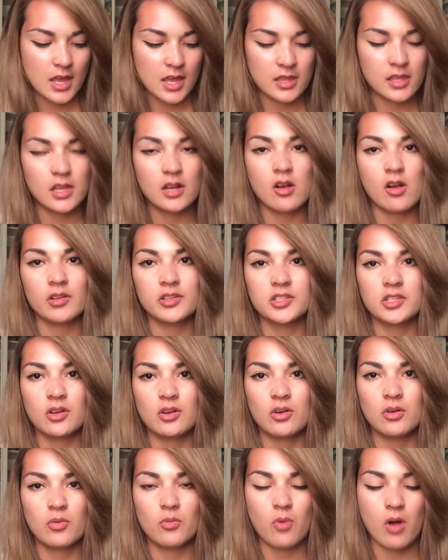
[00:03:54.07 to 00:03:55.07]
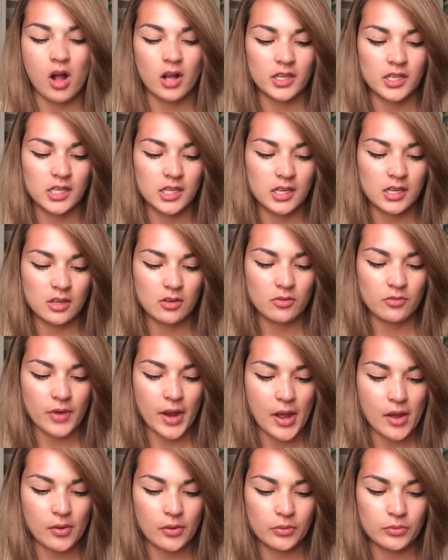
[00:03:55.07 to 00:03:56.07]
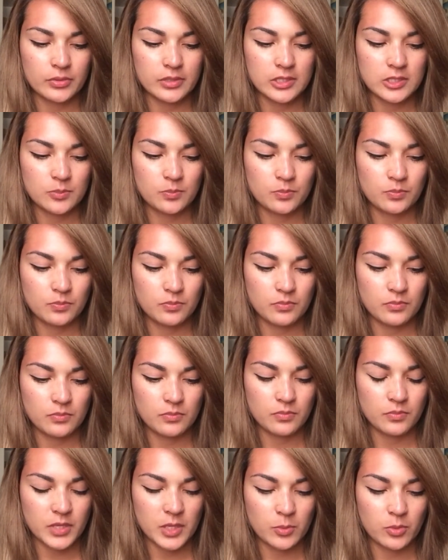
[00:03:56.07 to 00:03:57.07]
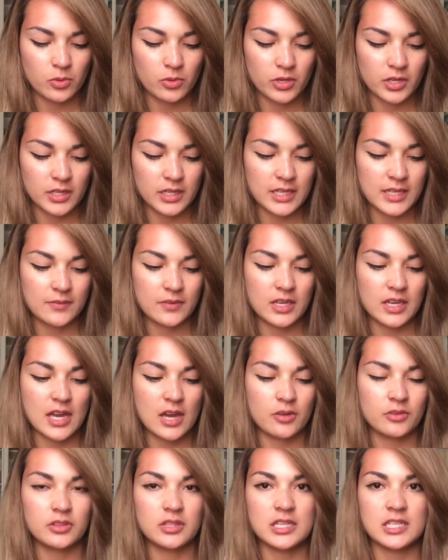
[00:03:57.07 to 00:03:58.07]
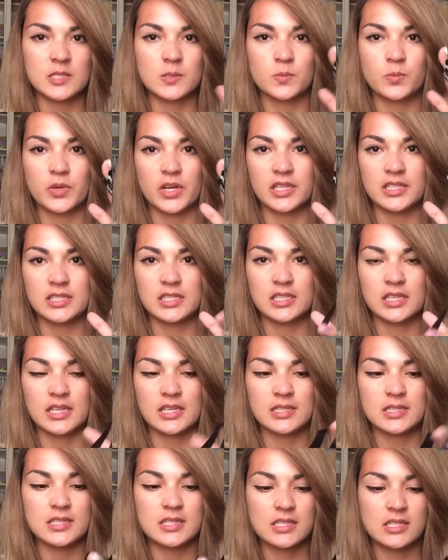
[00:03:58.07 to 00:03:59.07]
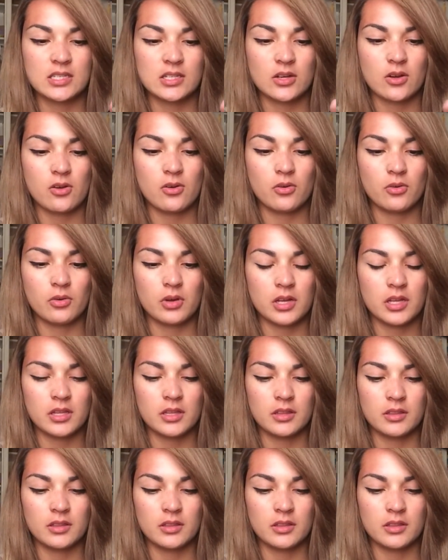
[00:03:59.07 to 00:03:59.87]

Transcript: And then also walking around, people were like giving out these bracelets, so